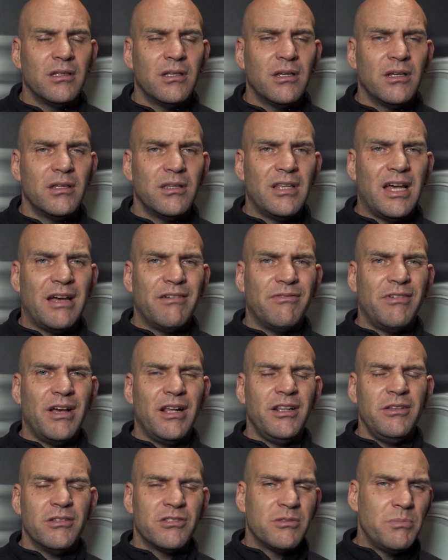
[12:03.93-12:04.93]
at that
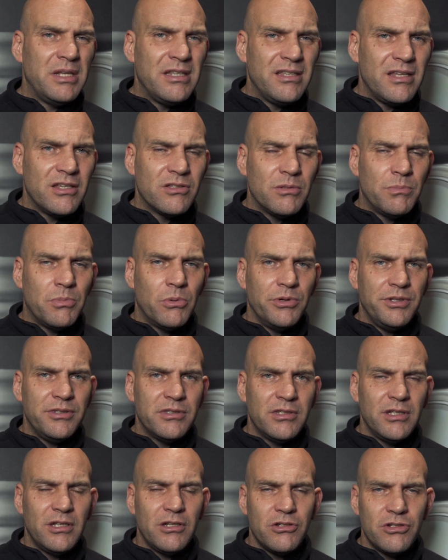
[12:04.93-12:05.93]
value, it's a bit
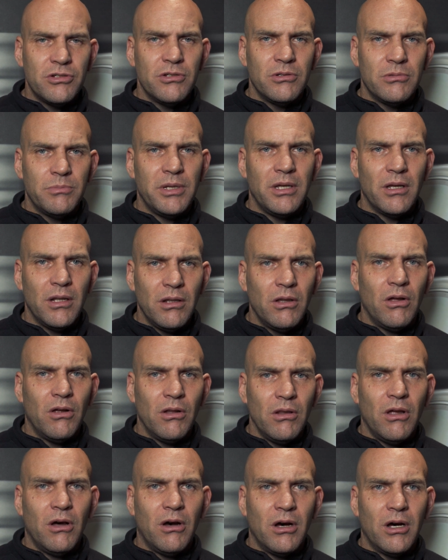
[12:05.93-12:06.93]
disappointing. It should be a
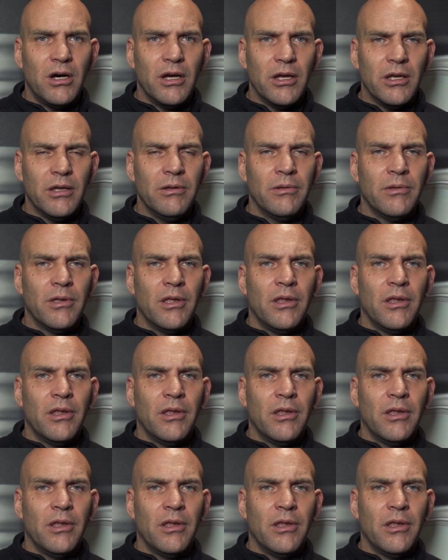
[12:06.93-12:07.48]
lot higher.